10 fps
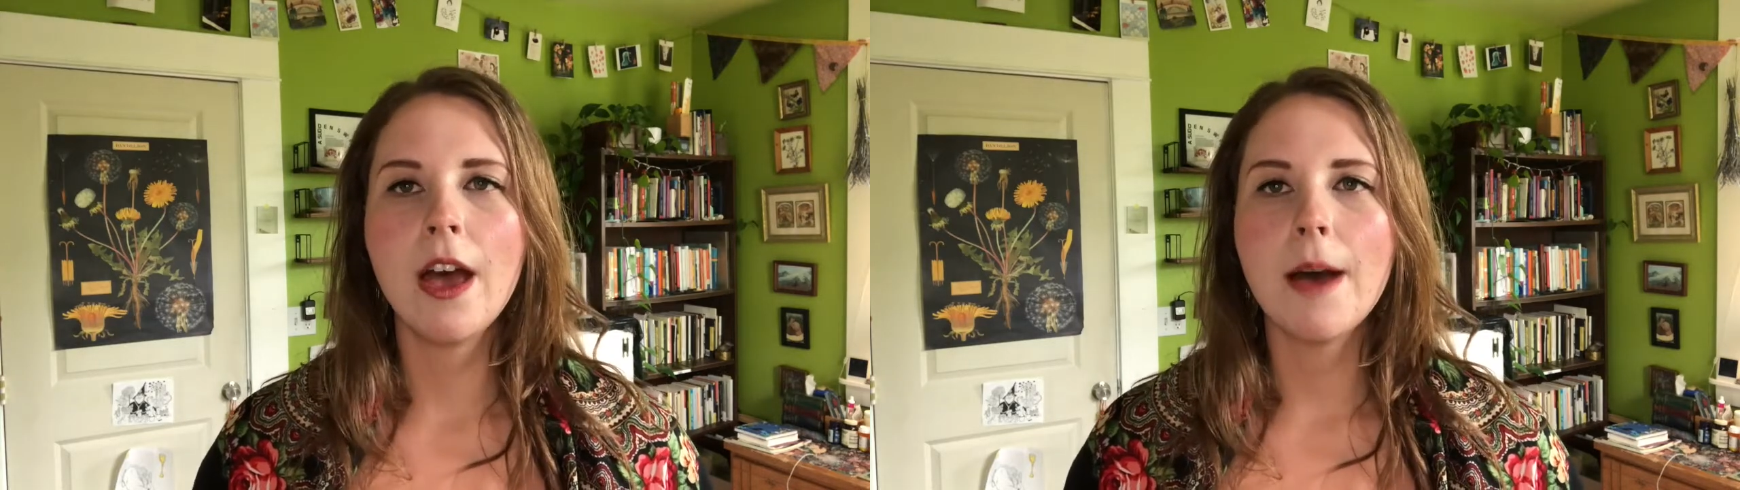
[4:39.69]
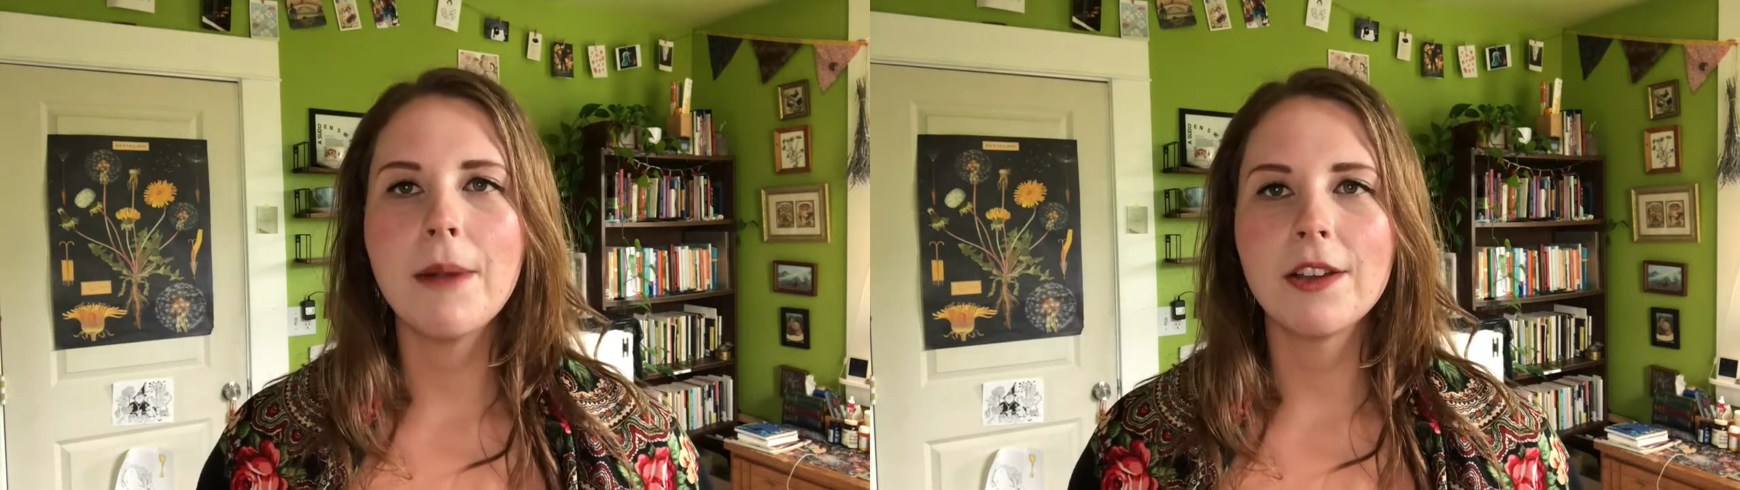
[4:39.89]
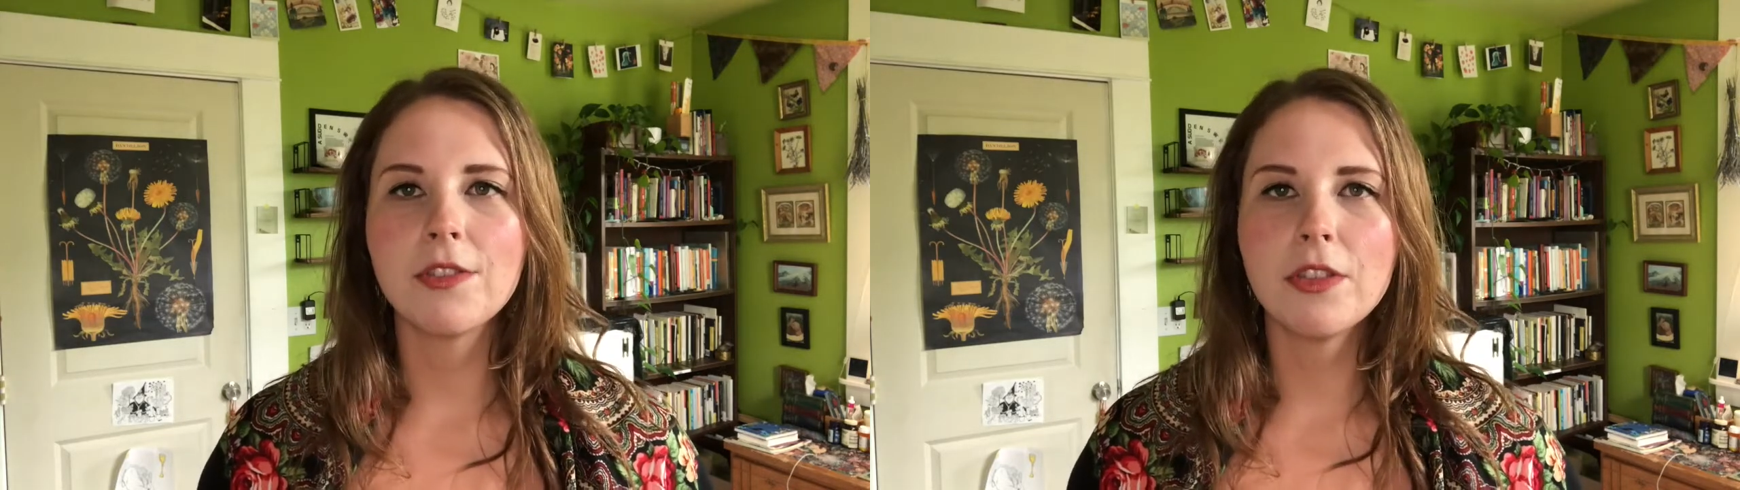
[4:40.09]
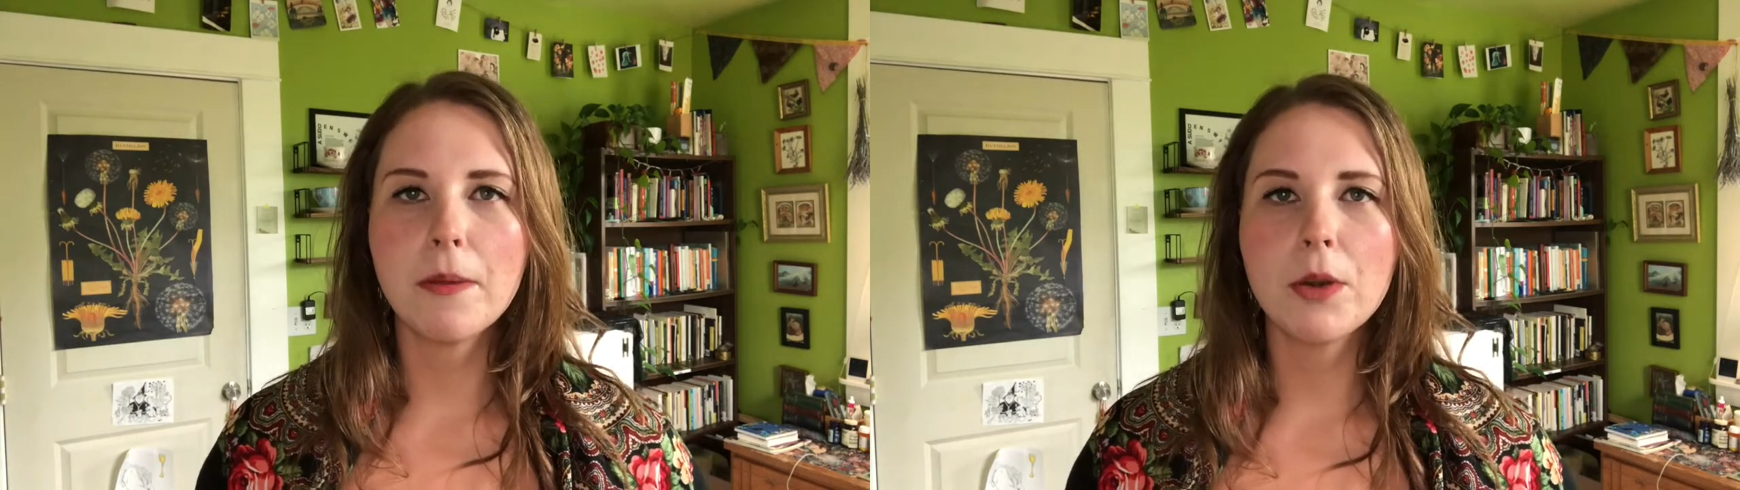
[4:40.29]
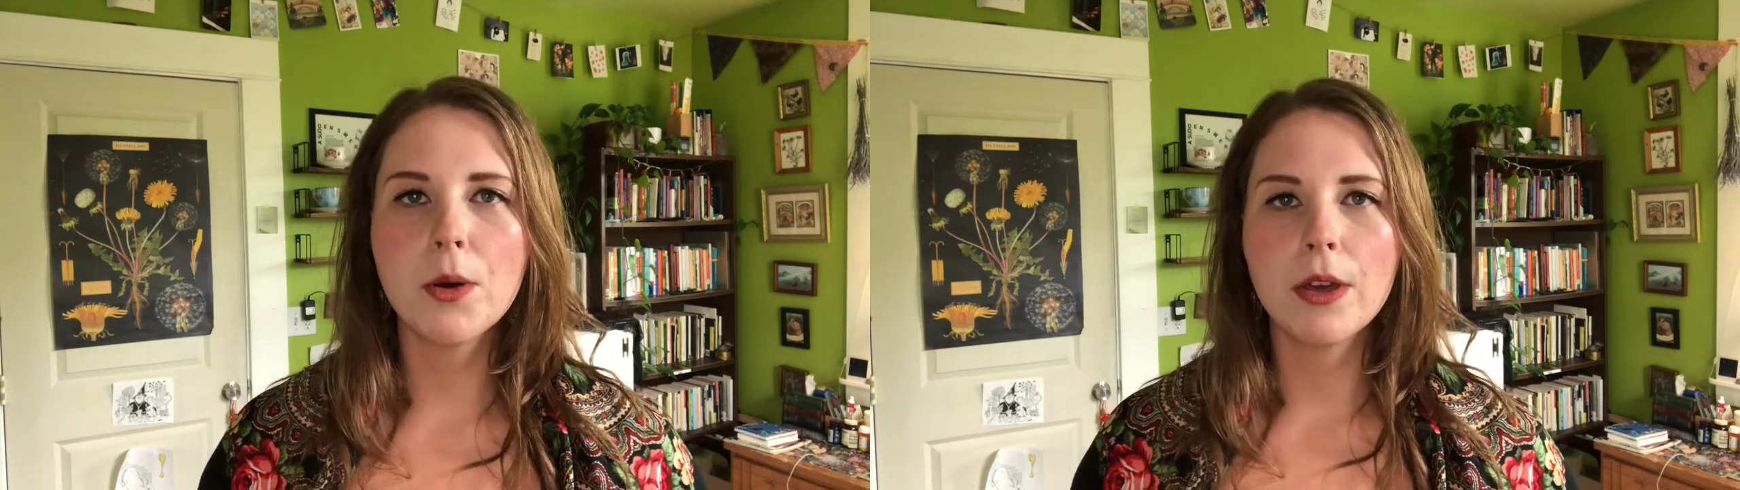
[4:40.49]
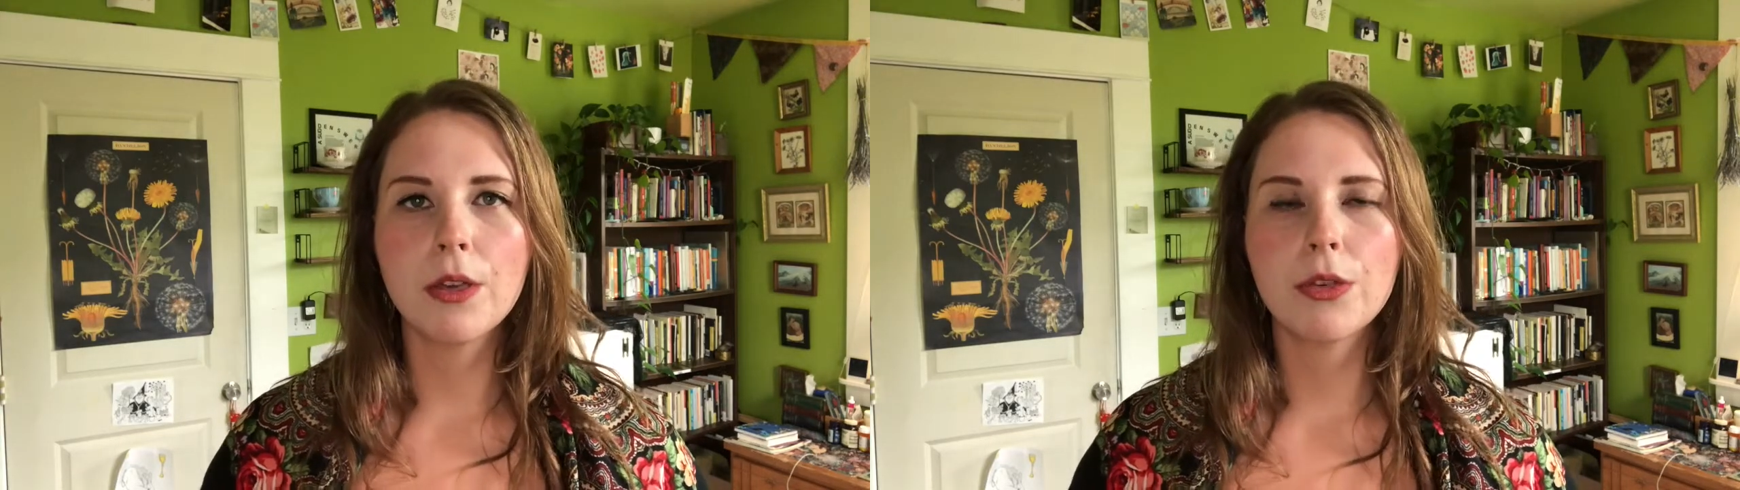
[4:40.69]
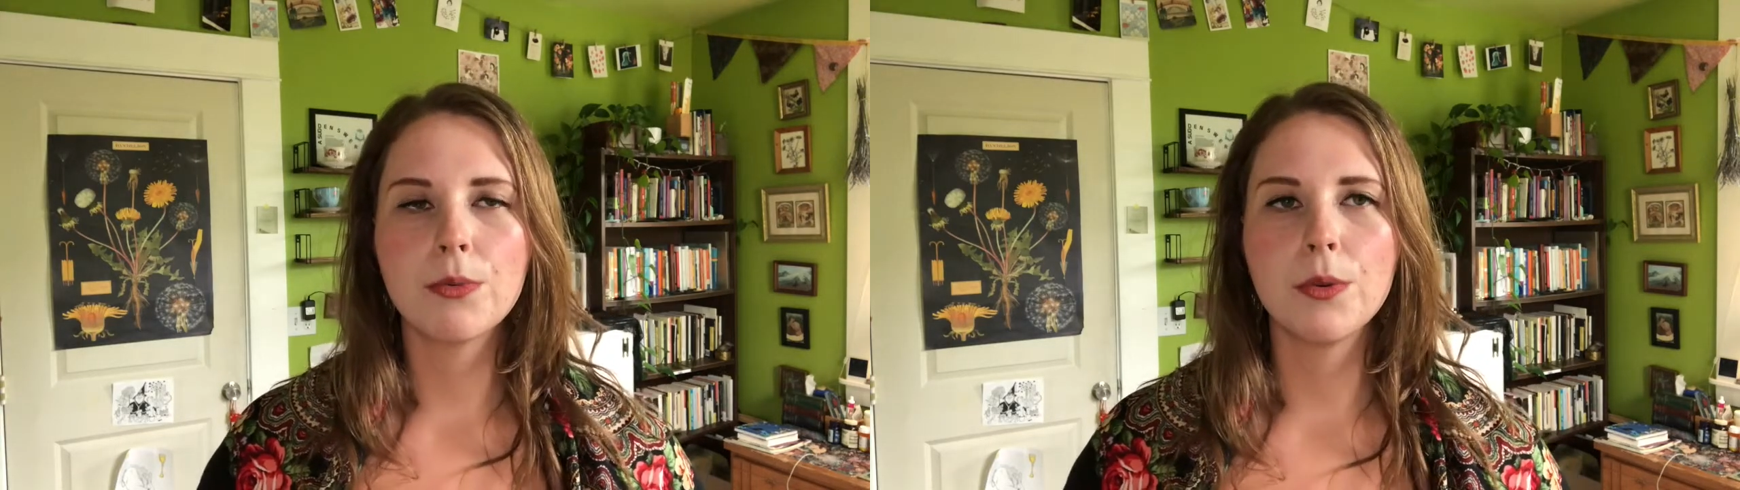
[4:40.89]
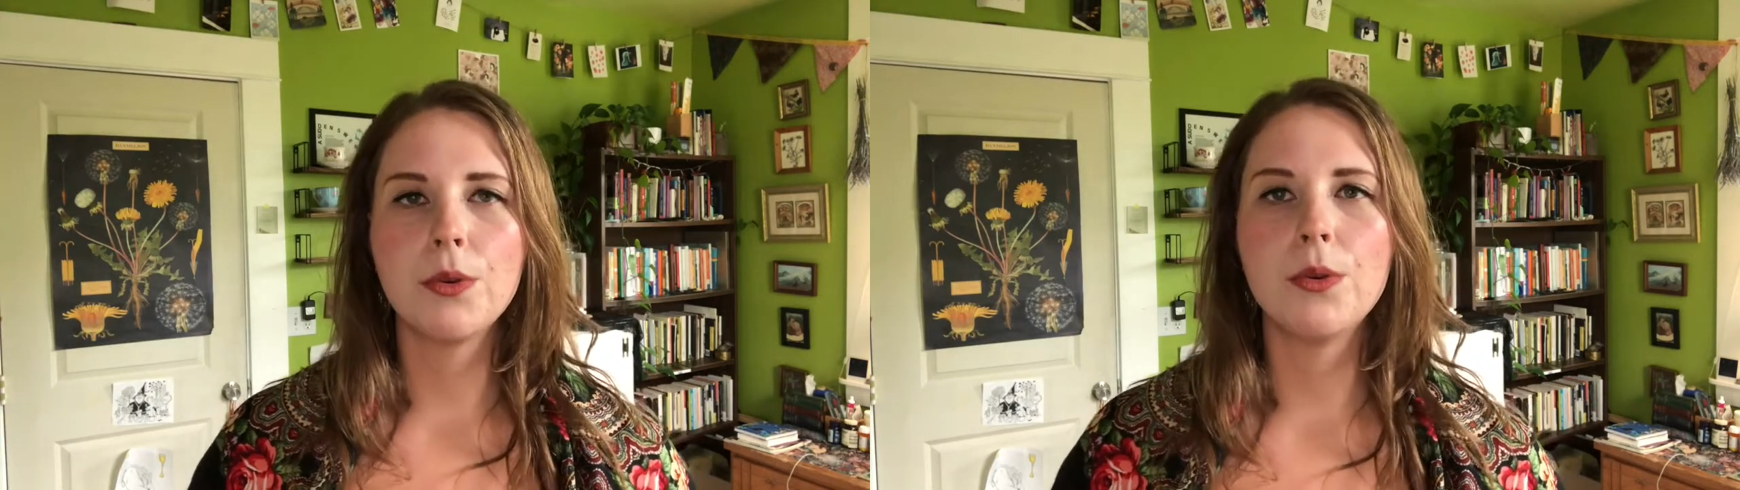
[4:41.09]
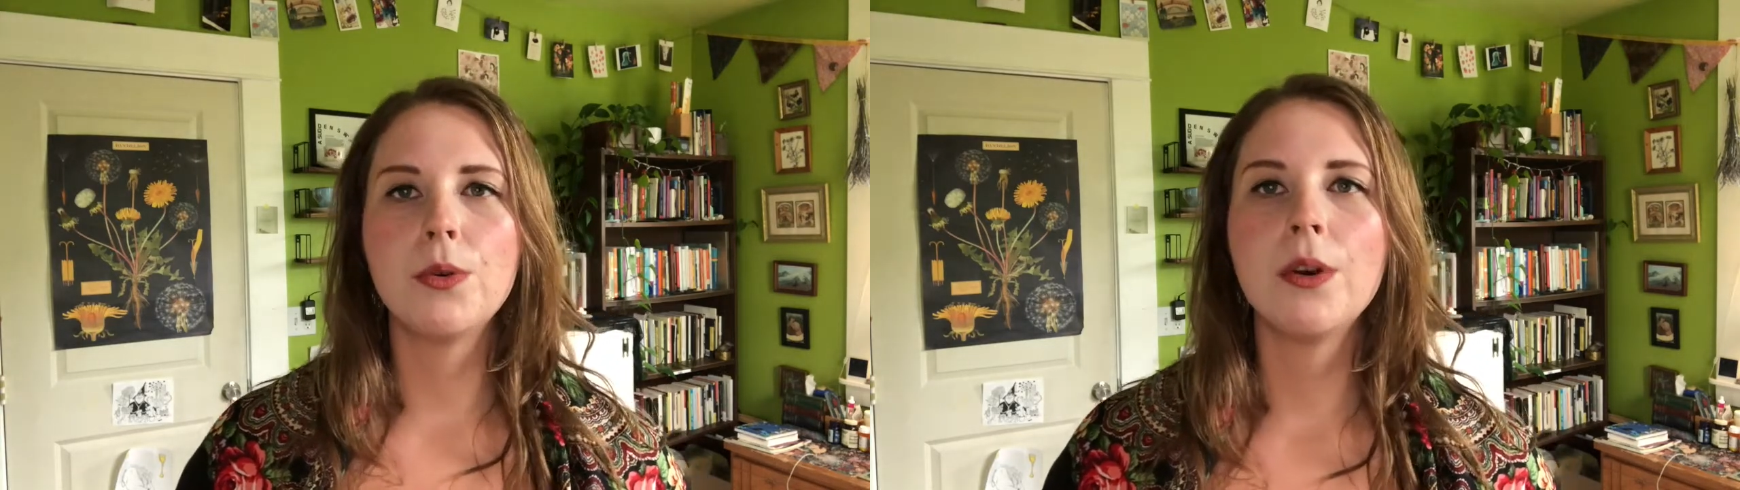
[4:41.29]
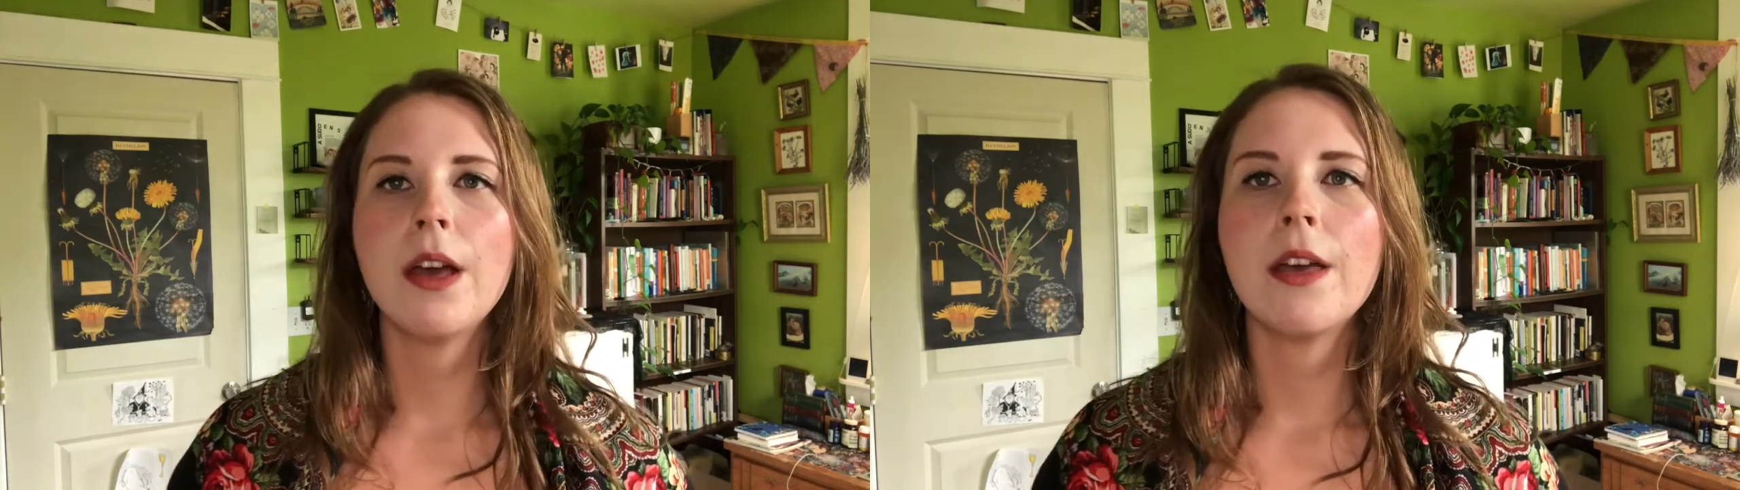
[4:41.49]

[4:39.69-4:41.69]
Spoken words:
Imagine them going through